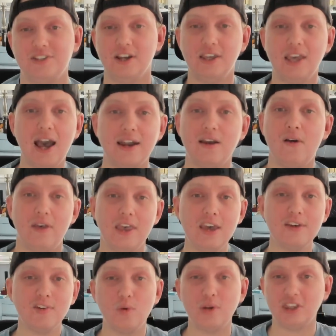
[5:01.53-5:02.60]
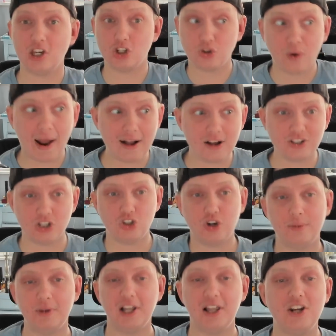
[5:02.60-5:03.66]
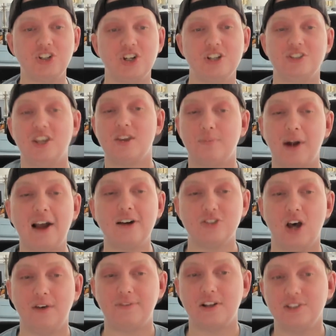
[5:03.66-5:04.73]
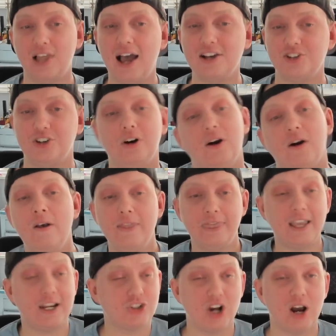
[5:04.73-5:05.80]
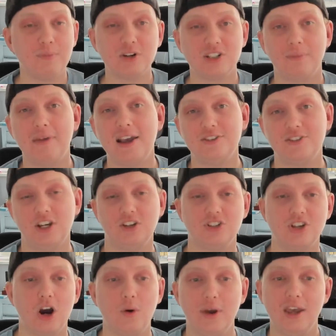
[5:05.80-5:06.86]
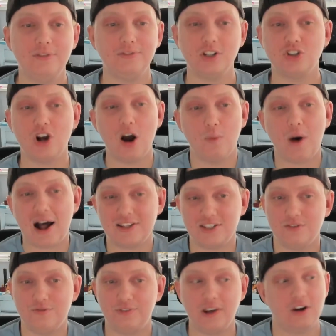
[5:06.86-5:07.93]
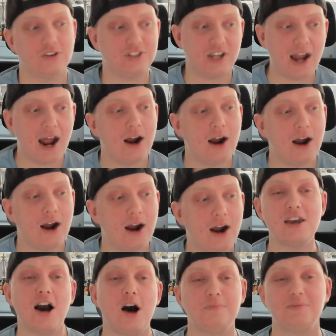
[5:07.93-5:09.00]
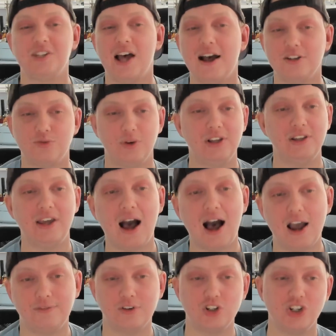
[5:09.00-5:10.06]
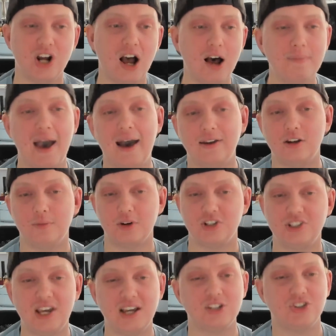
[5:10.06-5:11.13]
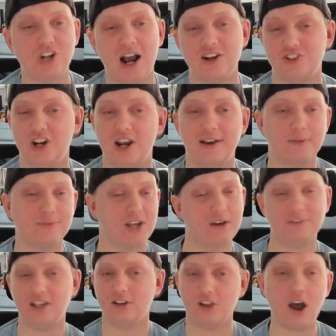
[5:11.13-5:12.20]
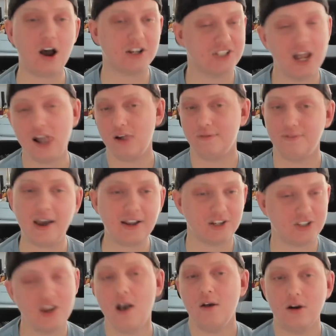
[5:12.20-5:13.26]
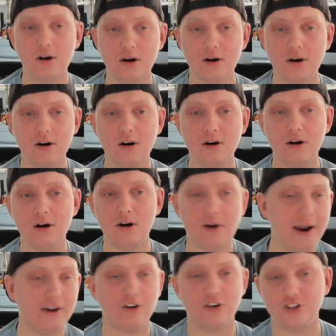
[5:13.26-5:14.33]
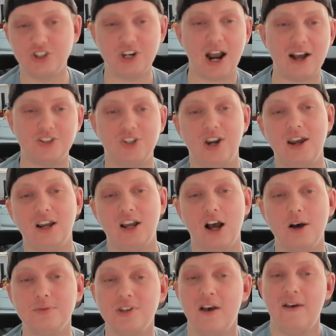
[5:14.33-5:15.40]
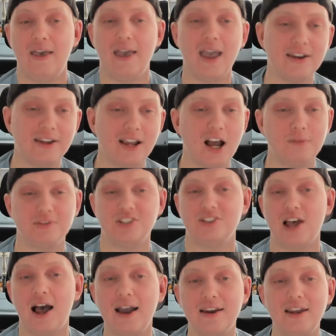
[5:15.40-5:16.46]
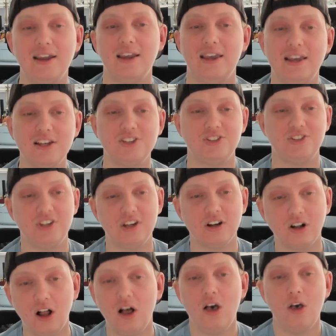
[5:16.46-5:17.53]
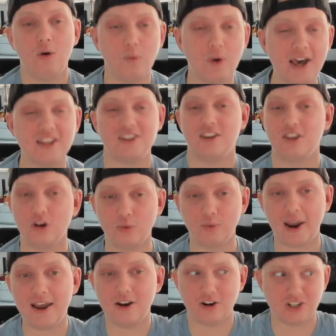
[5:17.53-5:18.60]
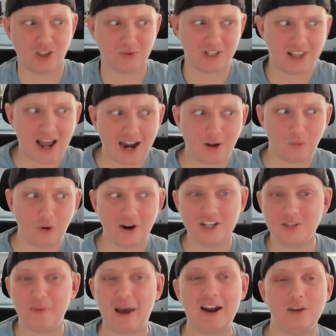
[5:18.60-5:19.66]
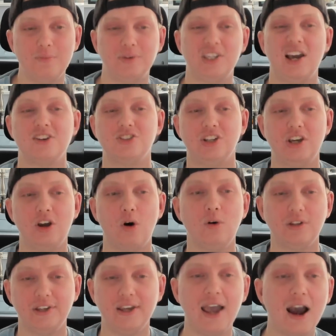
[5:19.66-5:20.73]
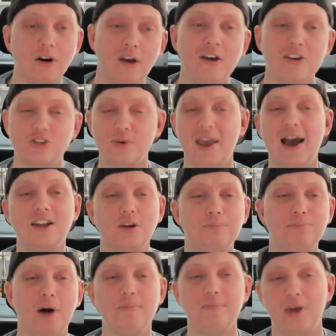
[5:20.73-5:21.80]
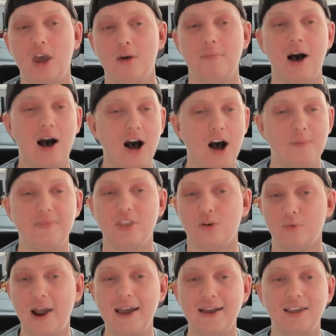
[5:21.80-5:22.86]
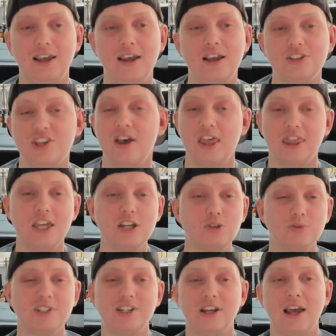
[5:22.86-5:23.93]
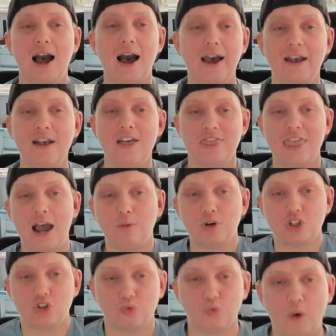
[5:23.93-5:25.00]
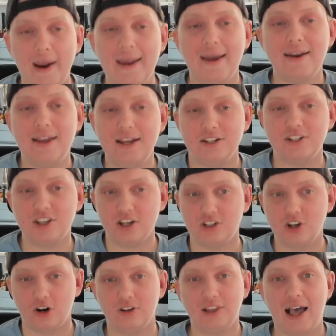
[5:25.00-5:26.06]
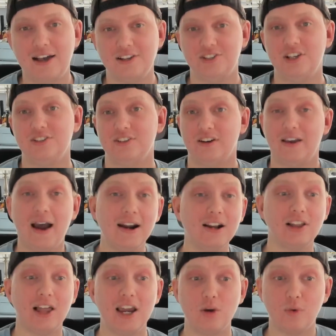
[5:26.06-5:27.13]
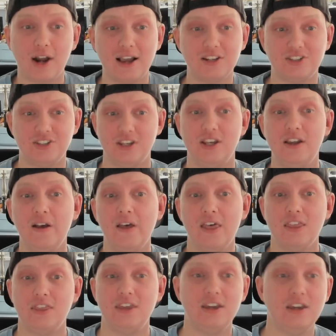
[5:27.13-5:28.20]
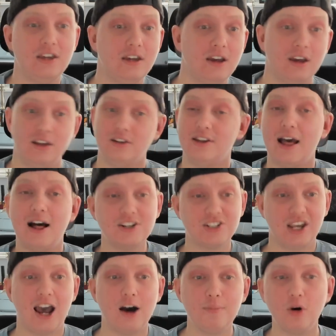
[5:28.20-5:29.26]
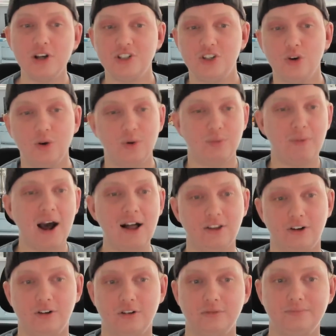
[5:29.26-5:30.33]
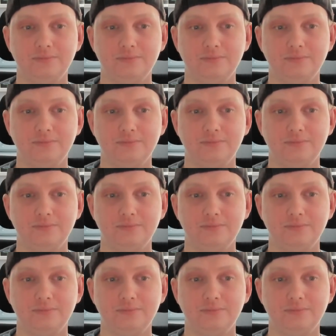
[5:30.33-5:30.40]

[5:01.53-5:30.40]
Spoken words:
Again, even with the trials and tribulations of the Browns offense last year, Nick Chubb was amazing. So if Deshaun Watson figures it out, the upside's really high for Chubb. At number six, Josh Jacobs of the Las Vegas Raiders. Josh Jacobs ending up signing his deal with the Raiders. There was a lot of worries about him potentially holding out, so we had to bump him up the rankings. This was a guy that was ran into the dirt last season, kind of like what I see the Dallas Cowboys doing with Pollard.